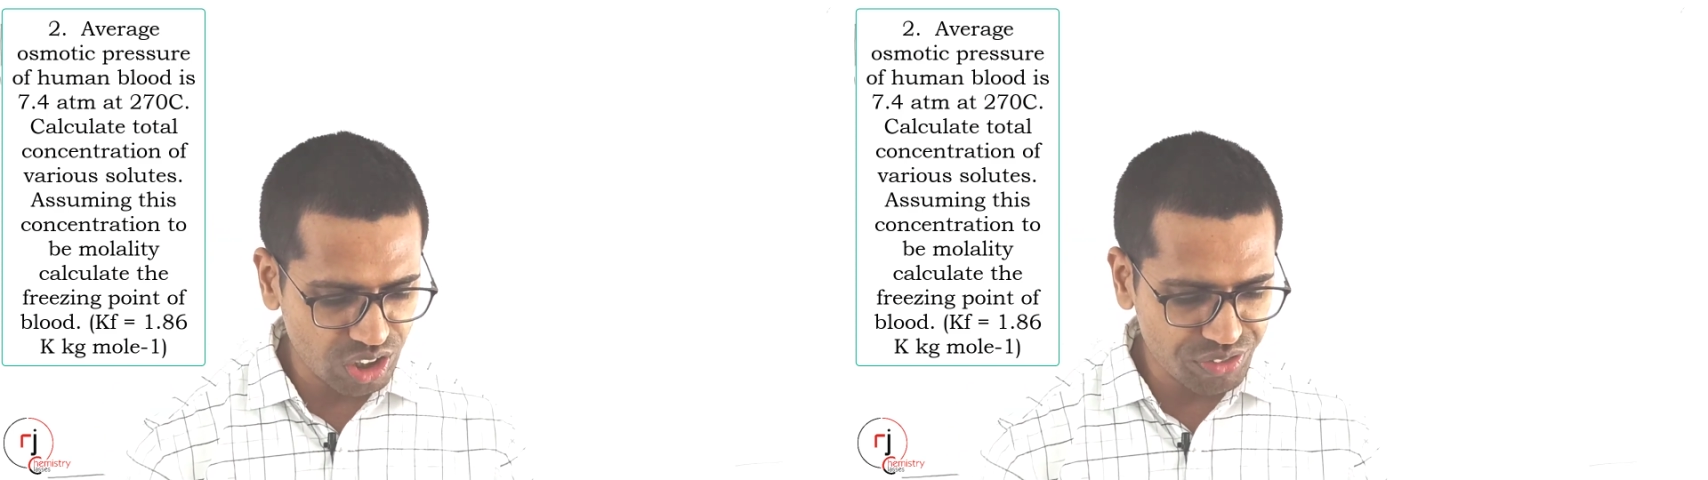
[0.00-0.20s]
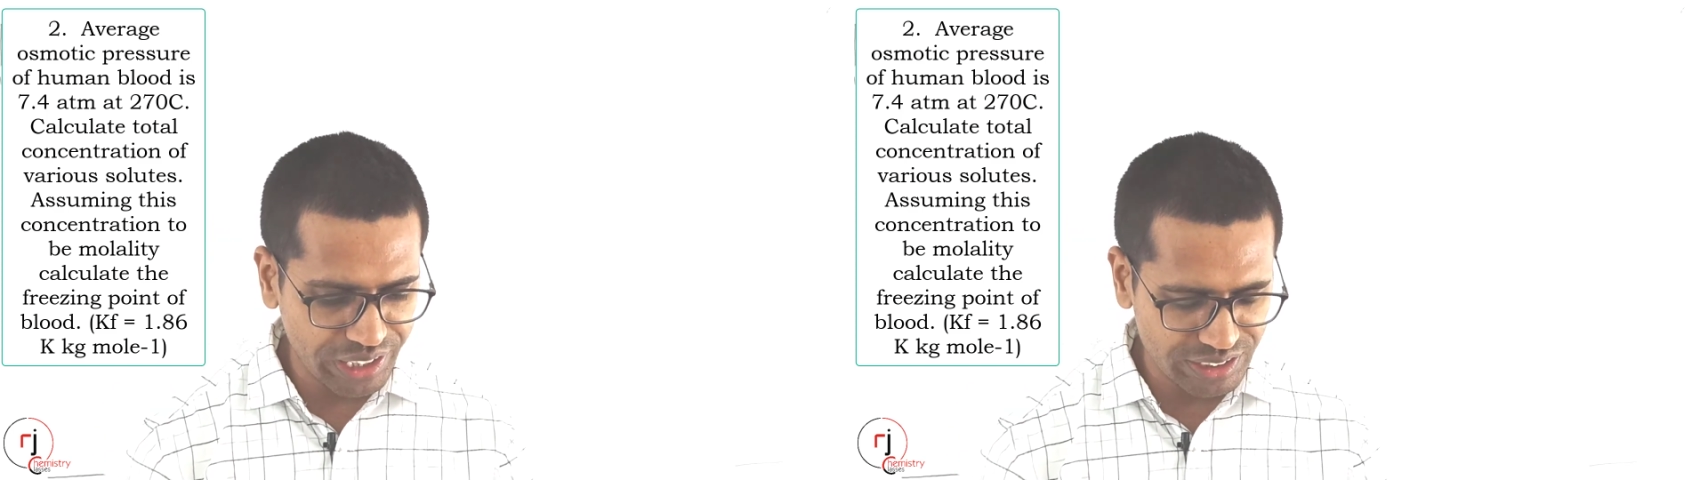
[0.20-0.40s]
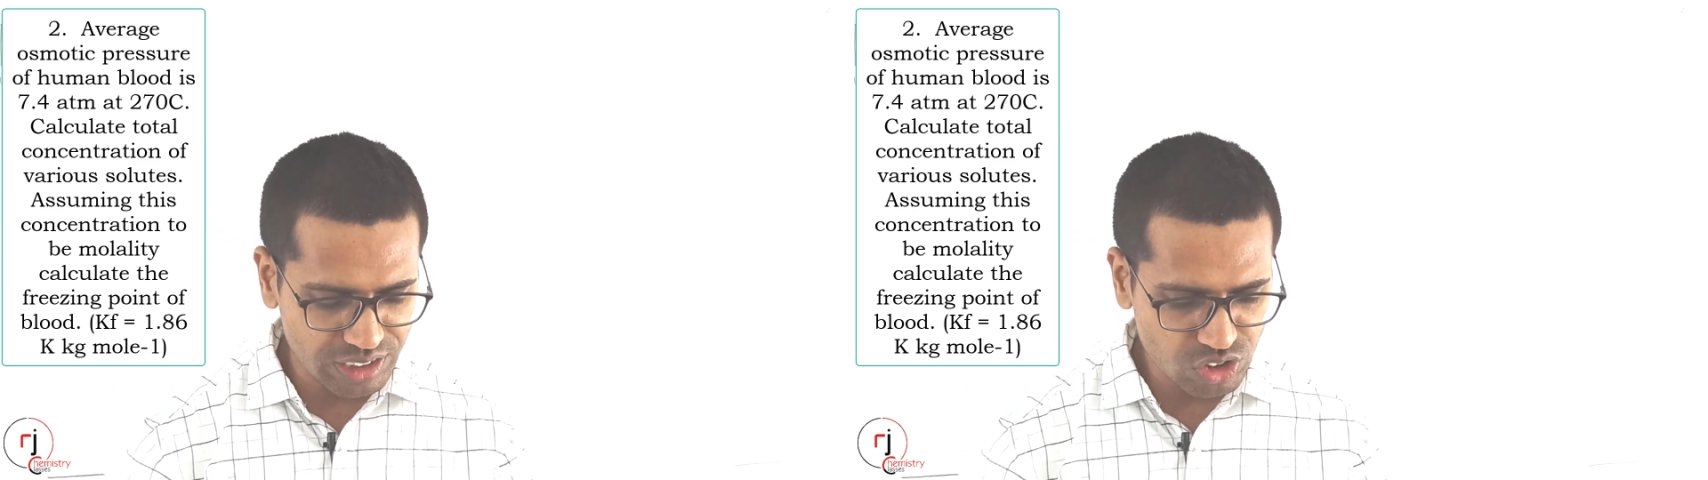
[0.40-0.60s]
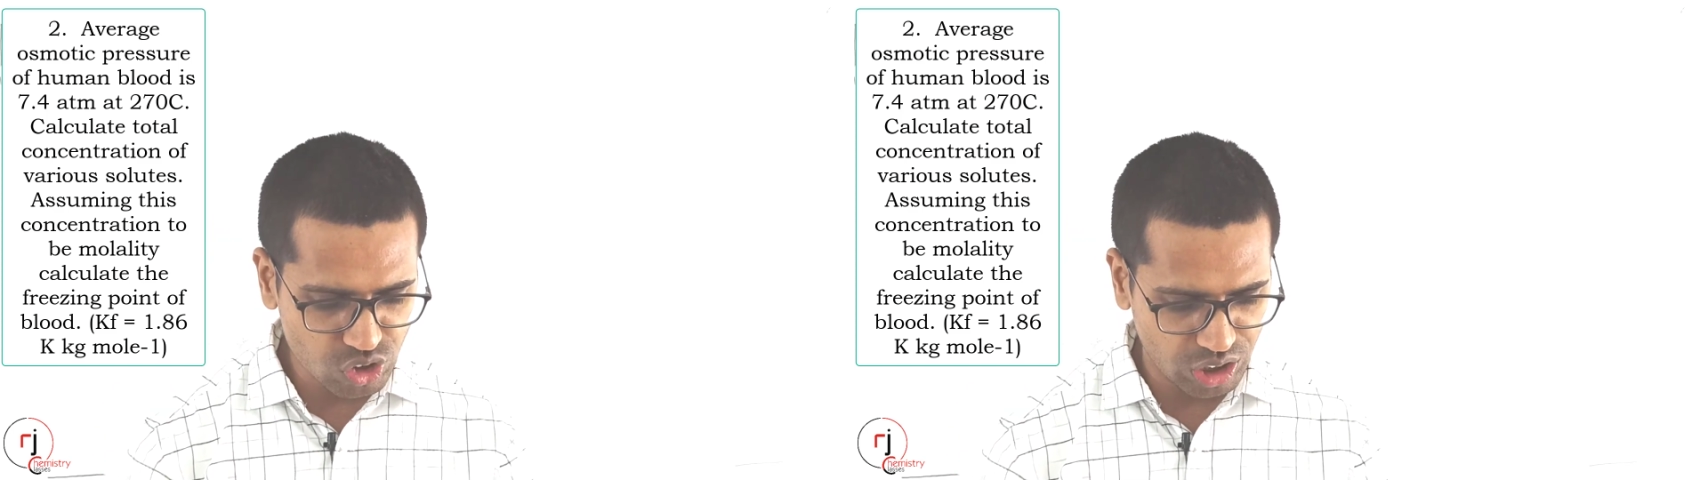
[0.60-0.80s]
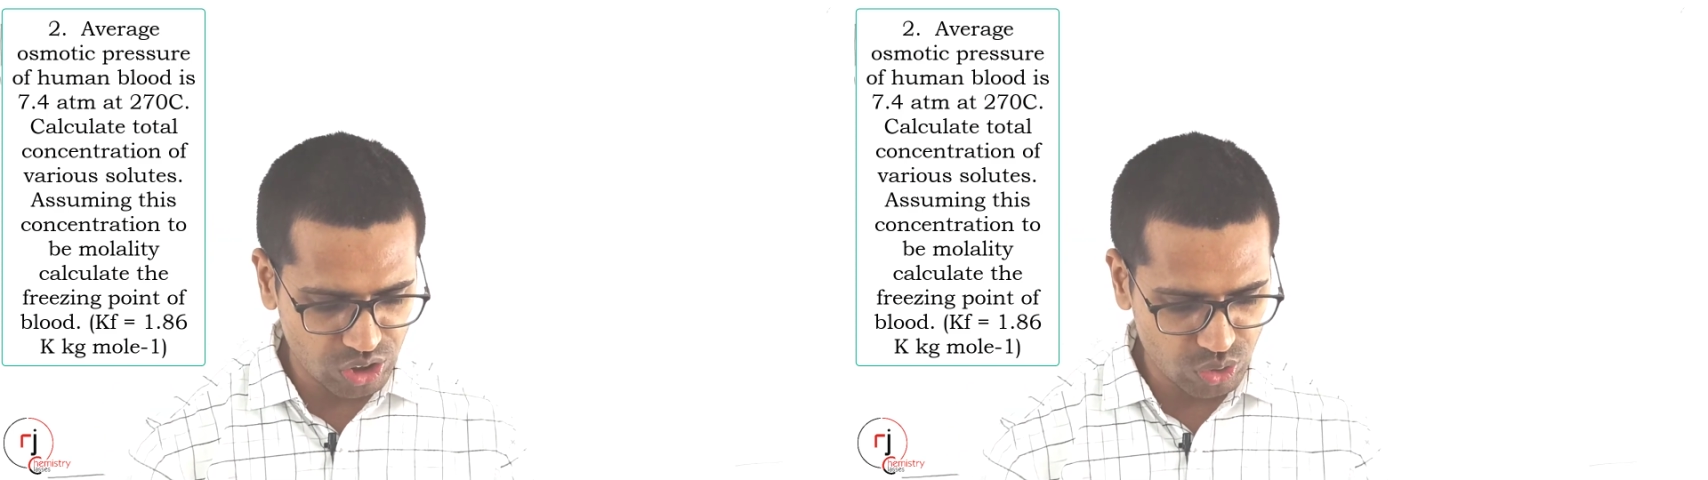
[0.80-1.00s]
of various
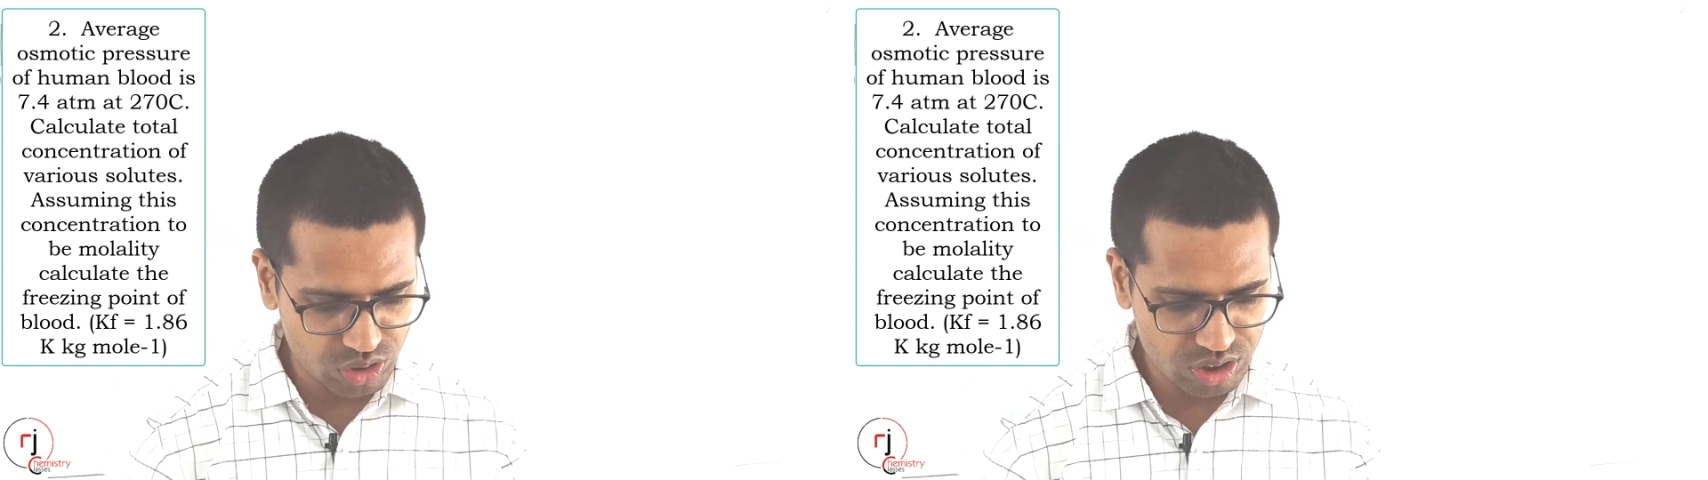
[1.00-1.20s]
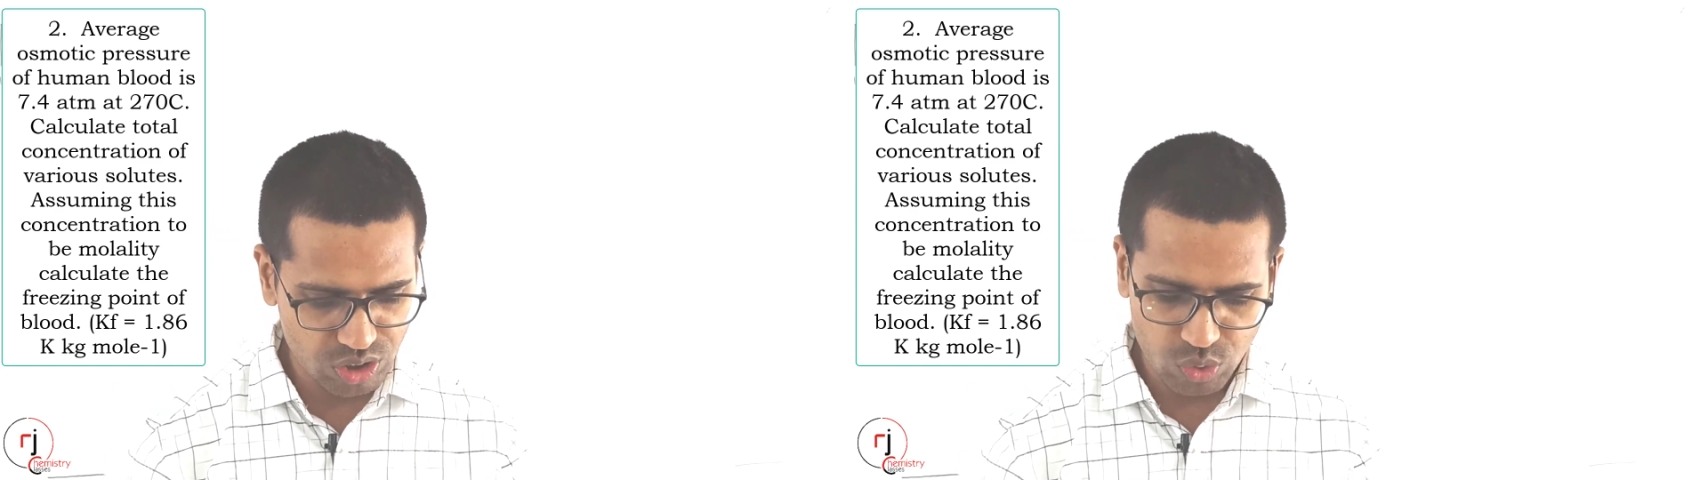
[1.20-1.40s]
solutes.